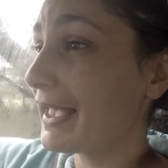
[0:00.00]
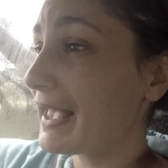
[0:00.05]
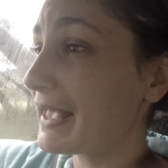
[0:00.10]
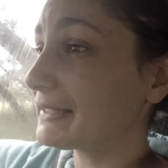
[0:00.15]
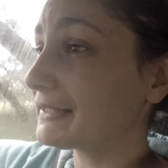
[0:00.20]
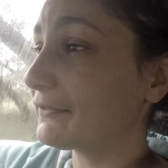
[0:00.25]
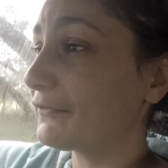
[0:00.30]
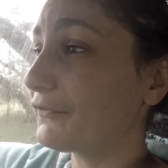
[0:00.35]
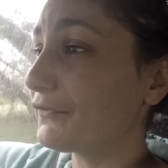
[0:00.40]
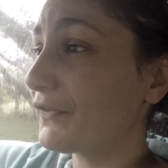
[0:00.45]

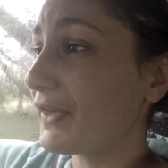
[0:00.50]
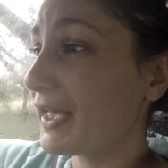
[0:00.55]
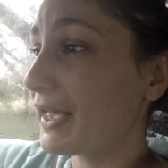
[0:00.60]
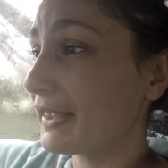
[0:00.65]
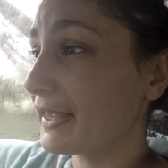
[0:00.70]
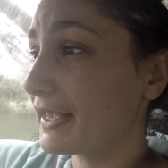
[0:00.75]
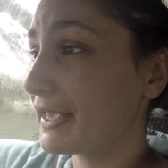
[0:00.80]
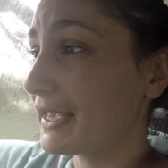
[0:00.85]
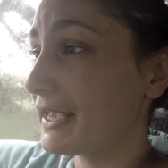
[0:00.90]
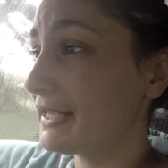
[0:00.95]
It's a
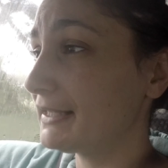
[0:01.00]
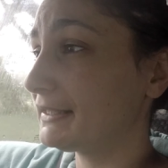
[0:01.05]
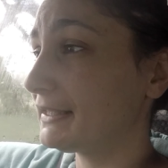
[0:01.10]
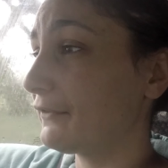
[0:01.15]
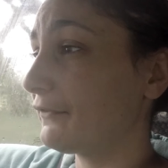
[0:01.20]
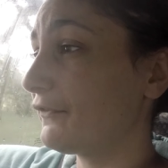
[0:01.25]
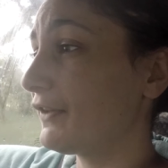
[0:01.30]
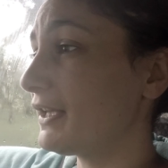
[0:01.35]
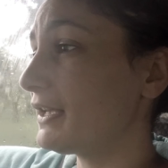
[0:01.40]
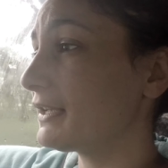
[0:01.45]
fairly
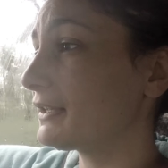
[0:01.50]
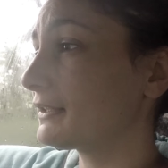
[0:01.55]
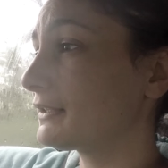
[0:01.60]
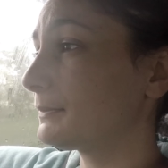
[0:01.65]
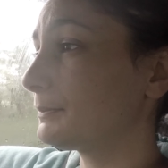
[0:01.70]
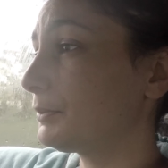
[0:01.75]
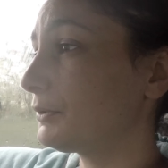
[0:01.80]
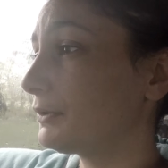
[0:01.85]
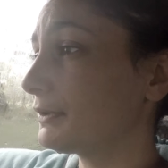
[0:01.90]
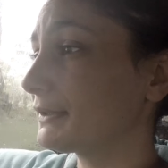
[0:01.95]
easy
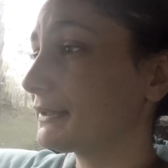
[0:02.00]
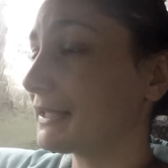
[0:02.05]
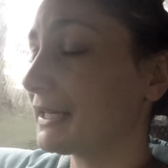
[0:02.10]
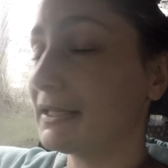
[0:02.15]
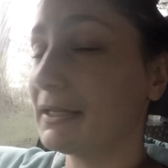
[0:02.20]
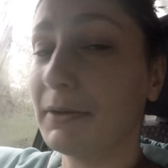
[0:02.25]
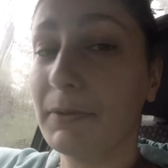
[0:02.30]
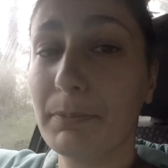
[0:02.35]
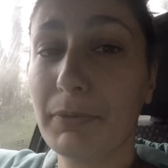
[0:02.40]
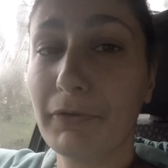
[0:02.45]
fix. Paul's
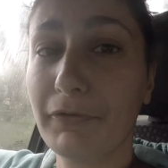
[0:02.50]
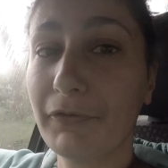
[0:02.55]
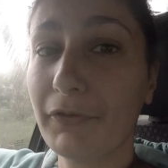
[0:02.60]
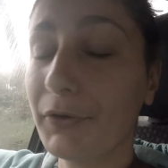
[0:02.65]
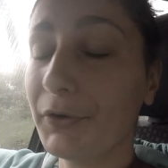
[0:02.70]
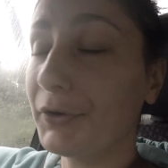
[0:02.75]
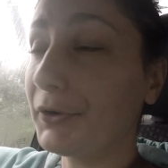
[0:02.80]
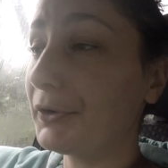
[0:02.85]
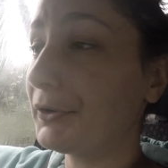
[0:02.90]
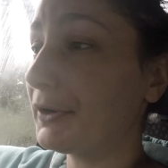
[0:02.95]
done it
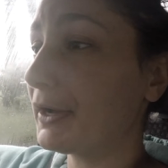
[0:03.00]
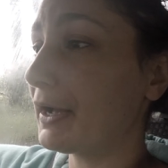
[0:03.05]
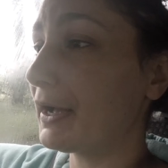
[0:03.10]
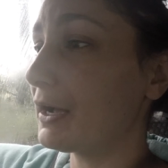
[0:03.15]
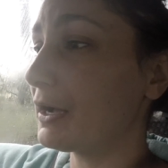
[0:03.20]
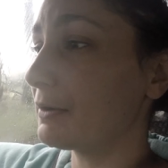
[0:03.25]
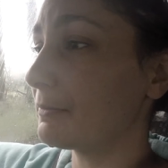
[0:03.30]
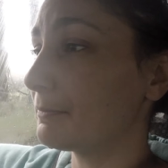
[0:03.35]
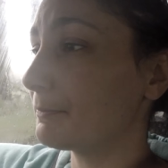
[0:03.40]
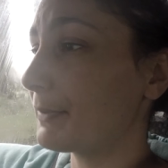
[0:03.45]
before.
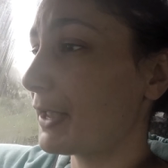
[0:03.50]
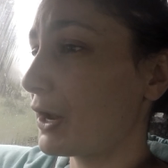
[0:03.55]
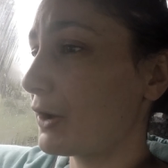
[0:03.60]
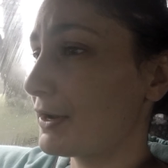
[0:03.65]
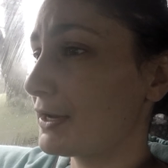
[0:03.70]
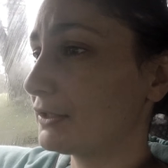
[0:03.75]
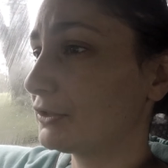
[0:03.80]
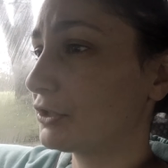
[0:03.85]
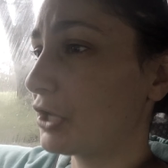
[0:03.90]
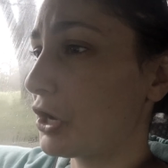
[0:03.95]
Um,
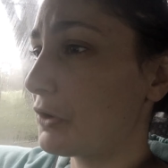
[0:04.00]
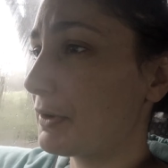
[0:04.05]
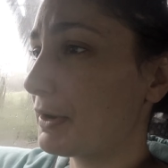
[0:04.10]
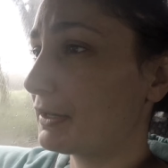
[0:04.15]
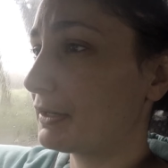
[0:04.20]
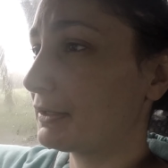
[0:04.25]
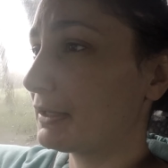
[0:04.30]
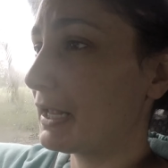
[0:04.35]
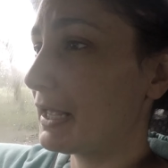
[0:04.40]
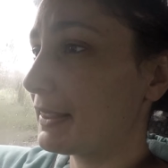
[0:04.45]
bearings go
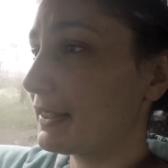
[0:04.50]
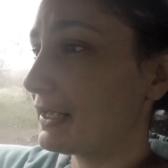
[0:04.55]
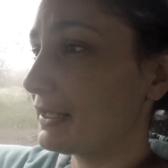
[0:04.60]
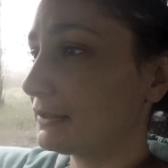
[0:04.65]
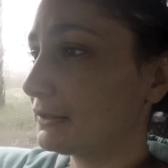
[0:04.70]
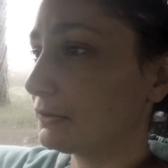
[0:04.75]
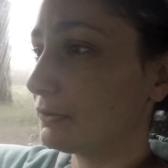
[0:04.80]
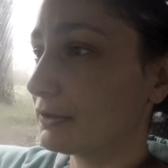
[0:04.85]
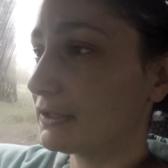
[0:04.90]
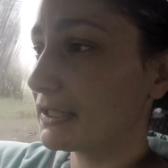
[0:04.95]
in
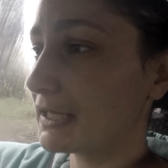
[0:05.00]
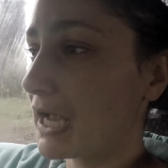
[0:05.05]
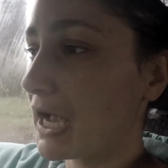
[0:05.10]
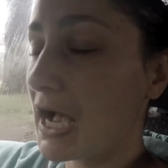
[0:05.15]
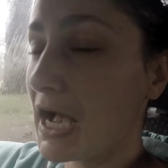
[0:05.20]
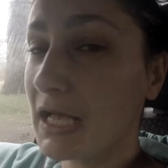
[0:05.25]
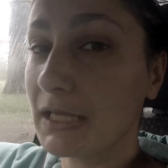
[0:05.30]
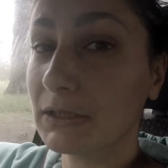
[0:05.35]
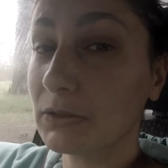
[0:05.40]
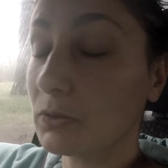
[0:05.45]
these sorts of
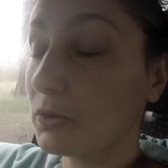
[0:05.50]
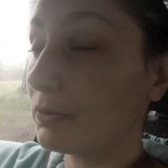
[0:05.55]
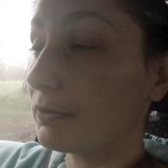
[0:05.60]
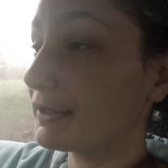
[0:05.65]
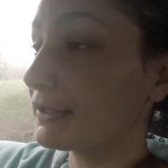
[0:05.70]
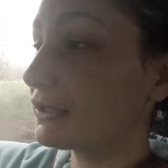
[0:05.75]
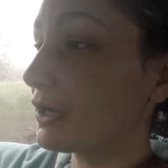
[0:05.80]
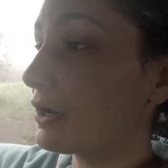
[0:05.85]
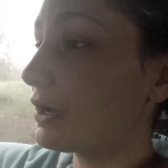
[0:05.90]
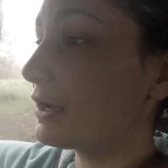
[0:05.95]
cars all
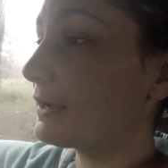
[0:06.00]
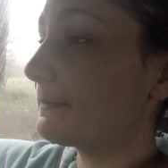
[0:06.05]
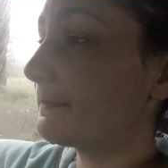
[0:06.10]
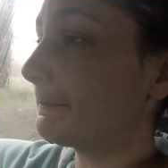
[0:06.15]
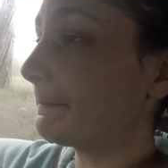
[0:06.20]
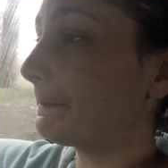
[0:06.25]
the time